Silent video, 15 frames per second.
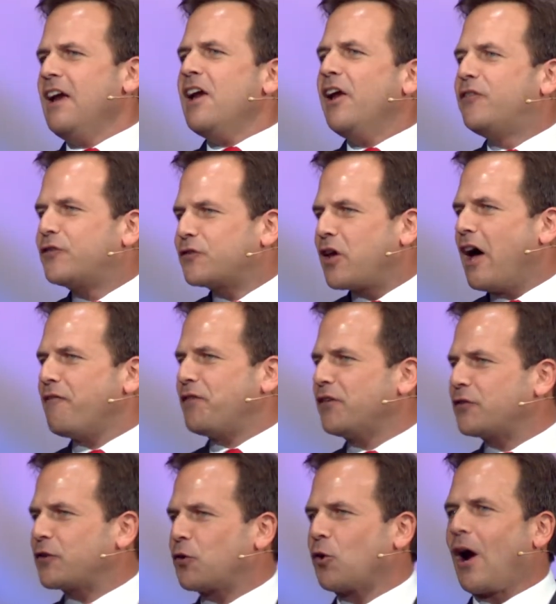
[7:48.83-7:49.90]
his
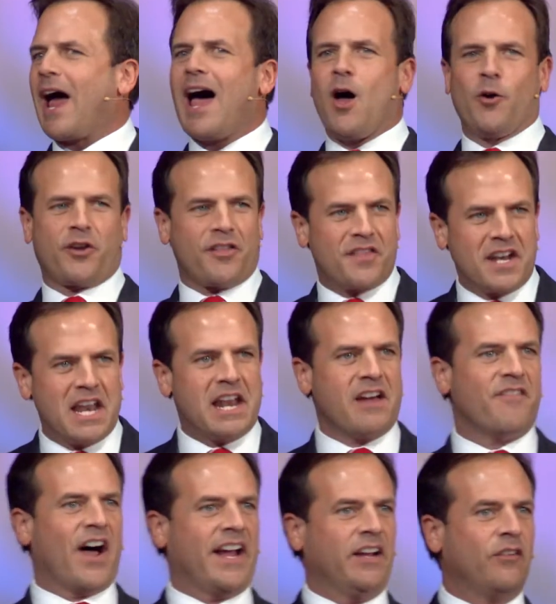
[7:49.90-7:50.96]
toughest crowd, the
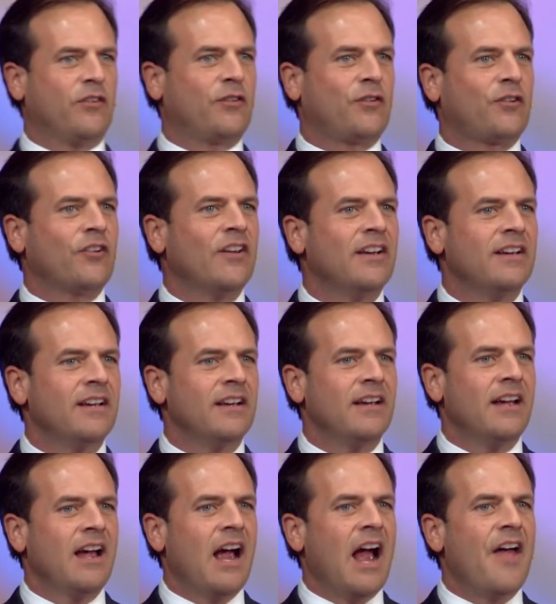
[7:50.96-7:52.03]
Ninevites,
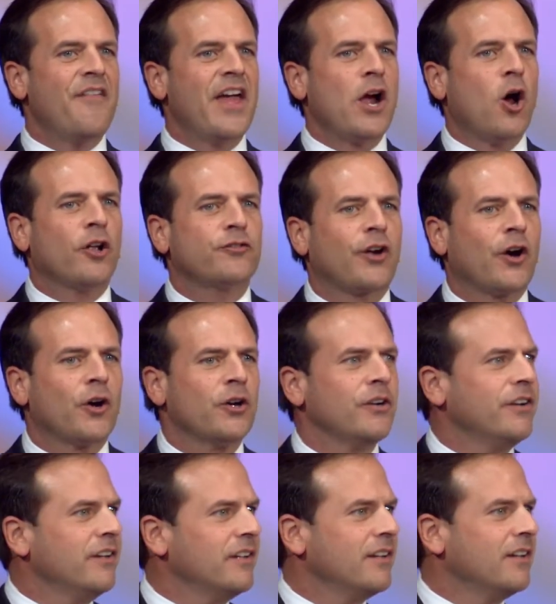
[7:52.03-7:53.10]
and they all
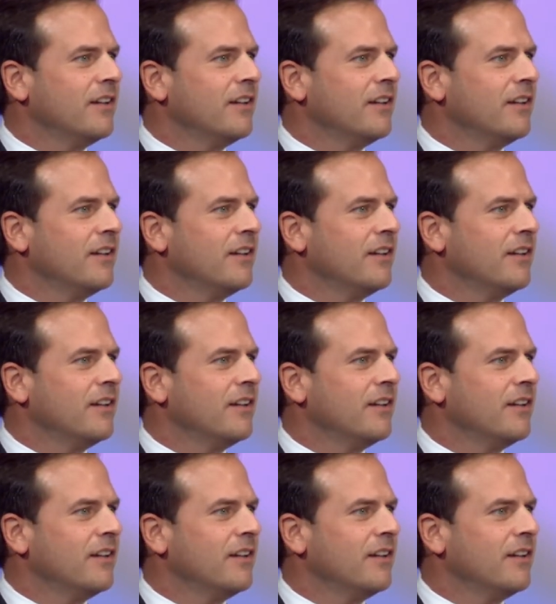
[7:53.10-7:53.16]
turn.